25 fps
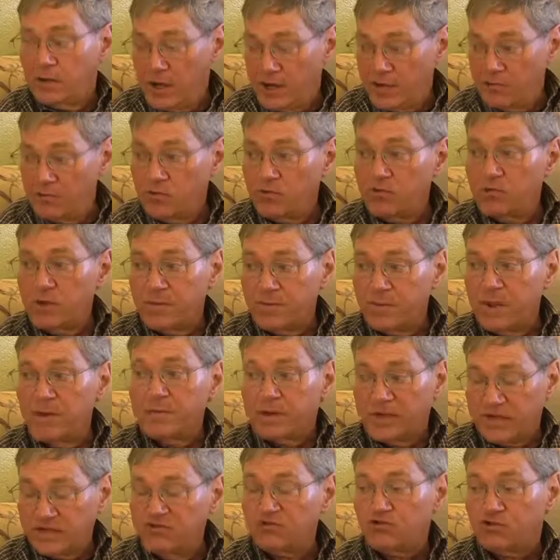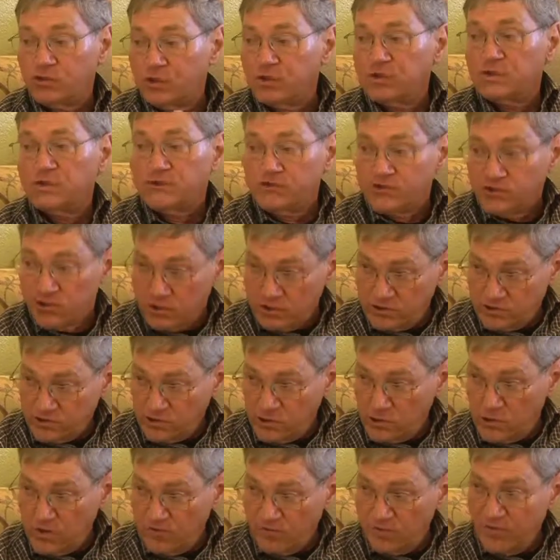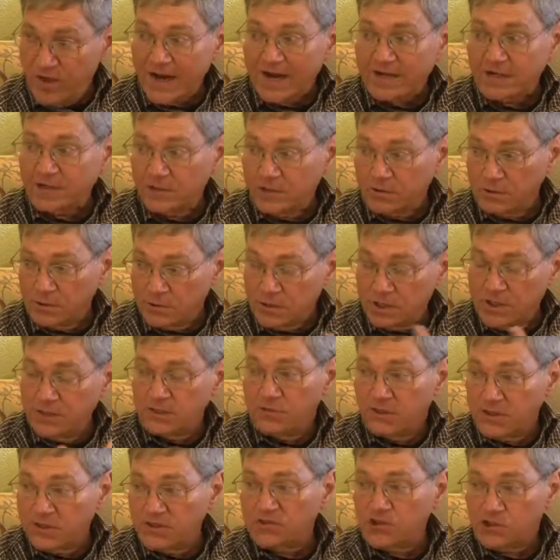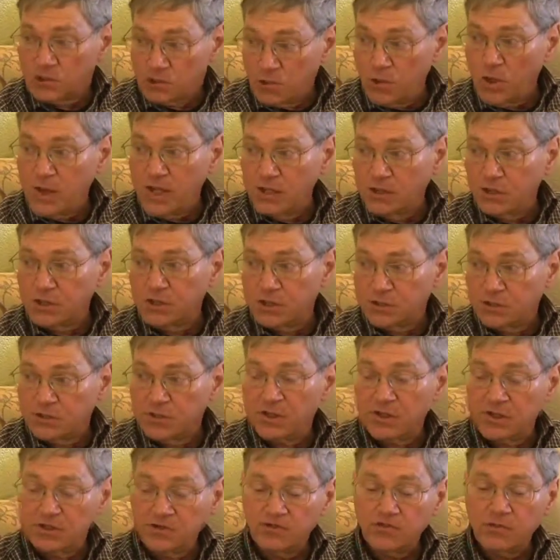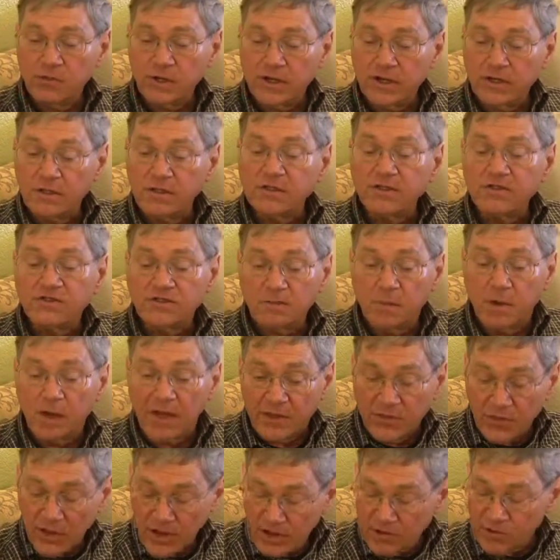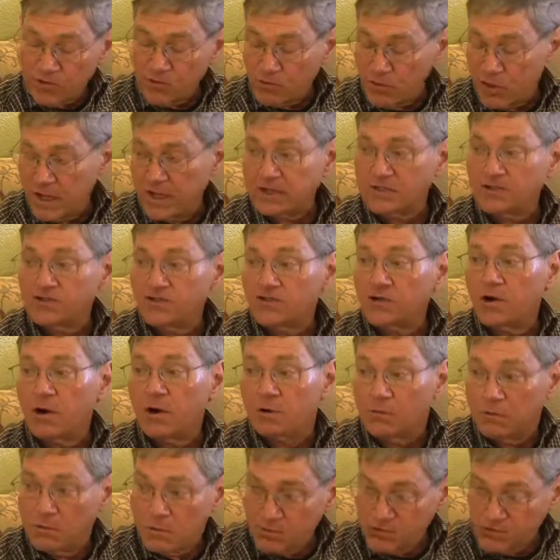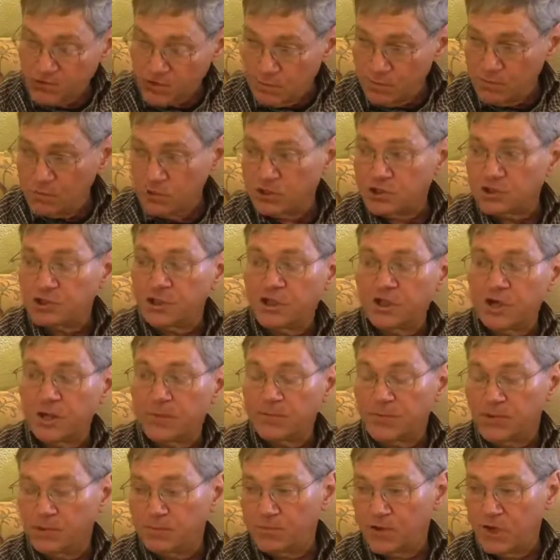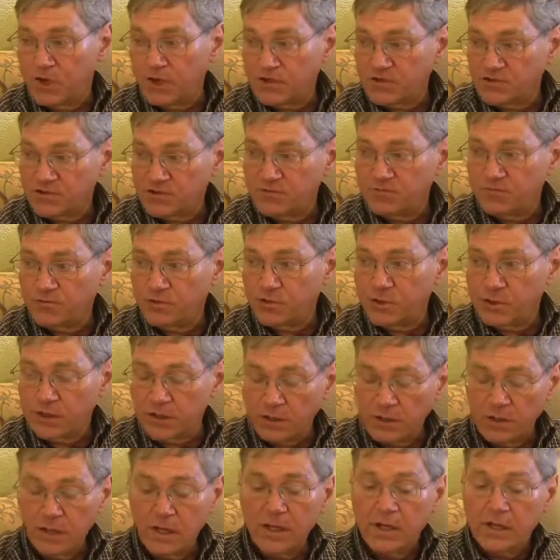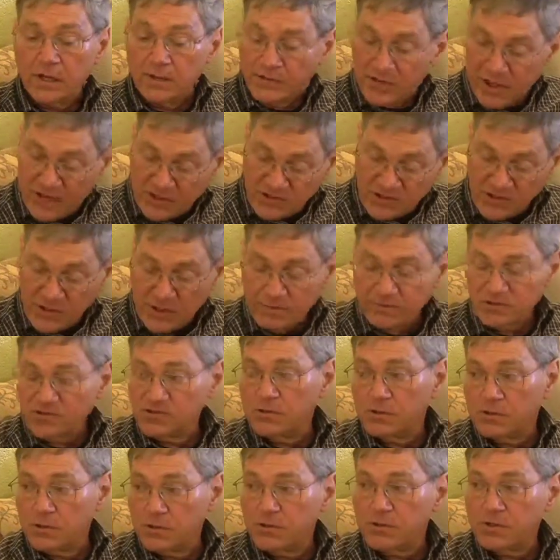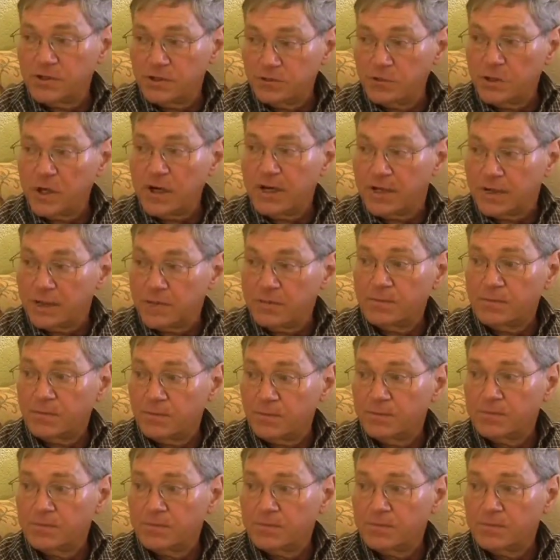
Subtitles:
and remember, Israel is also a factor in this equation. The Israelis, by their threats, are also pushing up the price of oil. That's absolutely right.